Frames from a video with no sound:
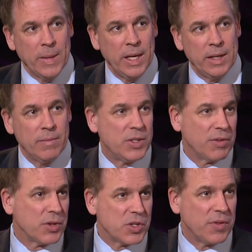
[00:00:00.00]
in
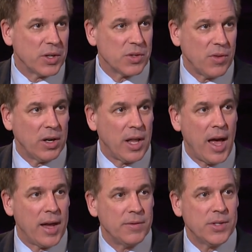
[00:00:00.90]
different spheres of our
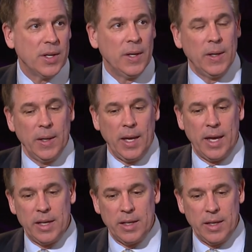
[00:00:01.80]
lives
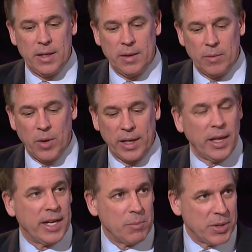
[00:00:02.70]
and in, in
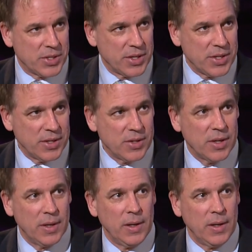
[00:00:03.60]
regulating businesses,